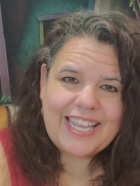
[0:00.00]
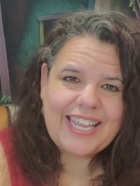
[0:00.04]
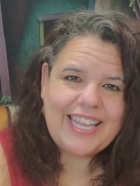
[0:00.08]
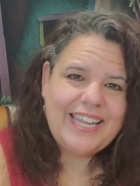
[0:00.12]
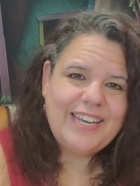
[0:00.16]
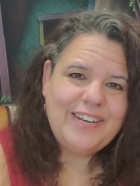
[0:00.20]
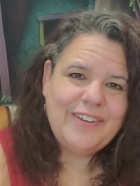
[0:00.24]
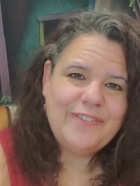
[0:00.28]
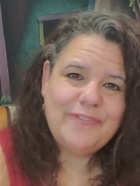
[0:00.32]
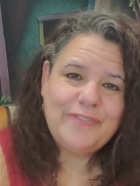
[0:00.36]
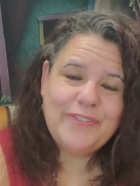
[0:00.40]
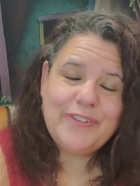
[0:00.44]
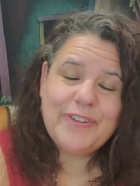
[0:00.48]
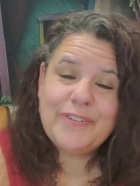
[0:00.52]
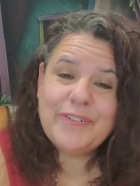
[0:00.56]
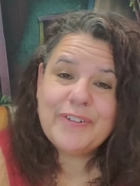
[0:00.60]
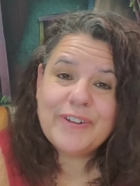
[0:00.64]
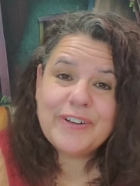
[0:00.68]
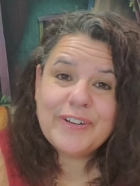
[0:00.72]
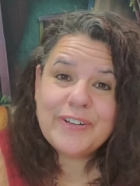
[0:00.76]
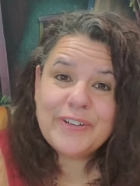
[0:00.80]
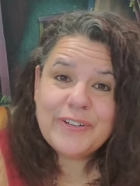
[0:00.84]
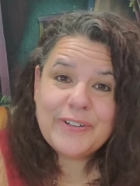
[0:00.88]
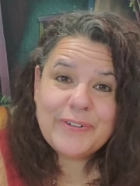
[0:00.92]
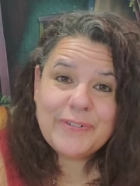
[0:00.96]
and if you
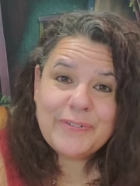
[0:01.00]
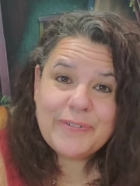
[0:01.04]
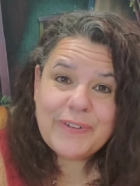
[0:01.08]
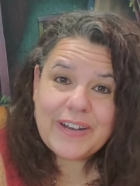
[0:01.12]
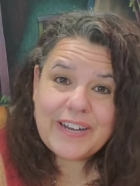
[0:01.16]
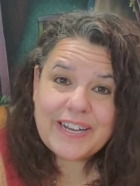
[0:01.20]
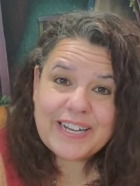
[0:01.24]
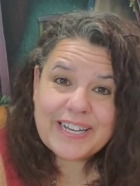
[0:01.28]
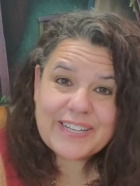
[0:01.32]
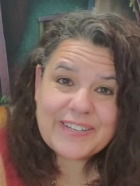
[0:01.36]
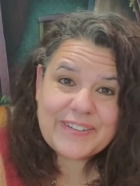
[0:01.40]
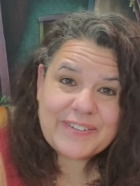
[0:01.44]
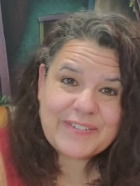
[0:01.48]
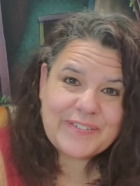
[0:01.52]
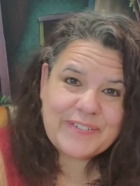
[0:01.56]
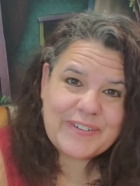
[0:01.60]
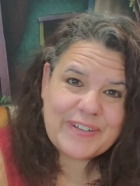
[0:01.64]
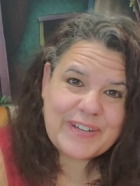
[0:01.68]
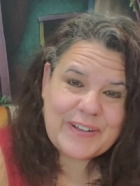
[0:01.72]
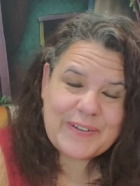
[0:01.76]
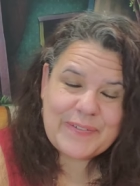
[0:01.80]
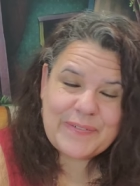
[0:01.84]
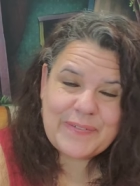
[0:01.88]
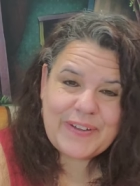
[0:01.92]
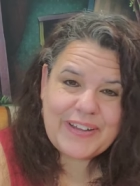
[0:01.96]
are new, welcome,
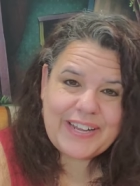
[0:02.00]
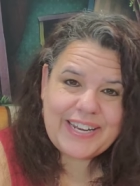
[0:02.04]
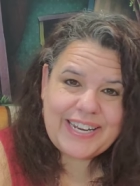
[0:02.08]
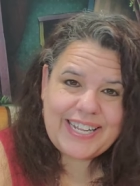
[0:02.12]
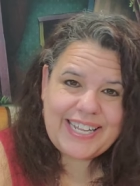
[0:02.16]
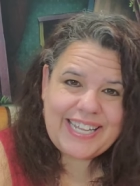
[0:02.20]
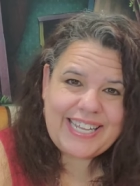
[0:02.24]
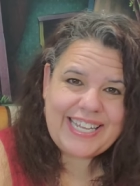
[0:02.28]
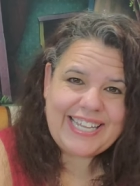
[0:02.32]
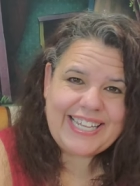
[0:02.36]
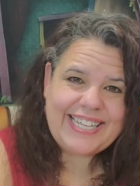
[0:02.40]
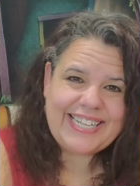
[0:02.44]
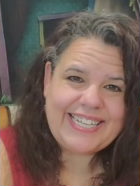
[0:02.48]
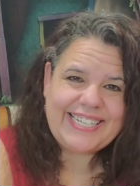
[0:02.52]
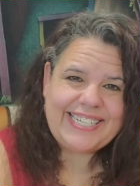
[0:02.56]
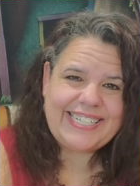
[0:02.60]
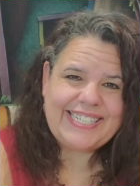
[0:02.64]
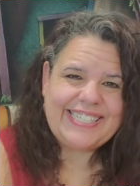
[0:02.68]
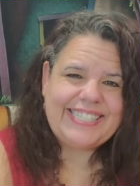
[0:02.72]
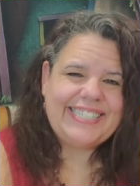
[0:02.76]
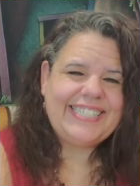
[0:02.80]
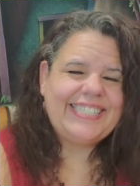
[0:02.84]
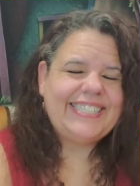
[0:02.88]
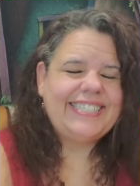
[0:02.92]
come on in.